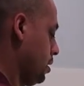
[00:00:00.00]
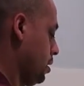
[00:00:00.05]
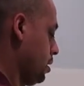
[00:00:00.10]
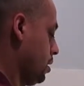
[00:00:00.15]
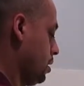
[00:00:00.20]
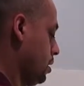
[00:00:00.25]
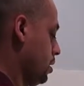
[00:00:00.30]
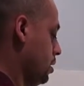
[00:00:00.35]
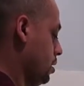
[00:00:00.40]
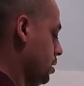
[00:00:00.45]

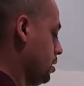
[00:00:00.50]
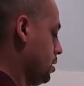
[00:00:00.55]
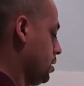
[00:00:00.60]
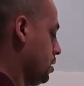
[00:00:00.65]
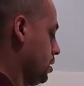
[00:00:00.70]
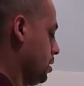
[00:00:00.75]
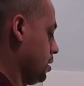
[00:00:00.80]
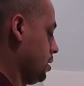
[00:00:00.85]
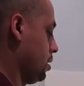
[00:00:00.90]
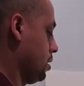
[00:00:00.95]
Yeah.
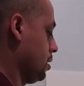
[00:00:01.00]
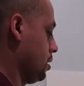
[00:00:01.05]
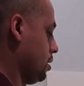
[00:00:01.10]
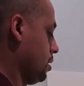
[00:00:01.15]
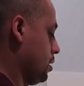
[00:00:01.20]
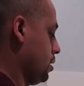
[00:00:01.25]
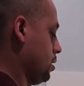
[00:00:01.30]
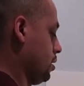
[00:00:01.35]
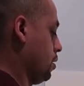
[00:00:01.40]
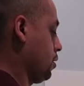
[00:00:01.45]

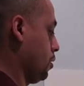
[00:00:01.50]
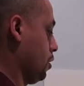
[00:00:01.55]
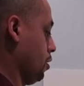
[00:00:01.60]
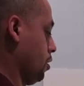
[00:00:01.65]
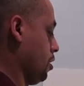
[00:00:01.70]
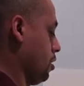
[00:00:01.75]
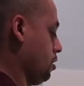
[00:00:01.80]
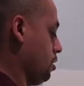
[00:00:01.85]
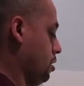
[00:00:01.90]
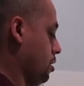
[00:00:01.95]
Don't
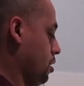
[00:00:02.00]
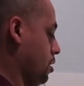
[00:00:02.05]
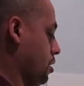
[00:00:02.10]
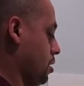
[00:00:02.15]
punk up.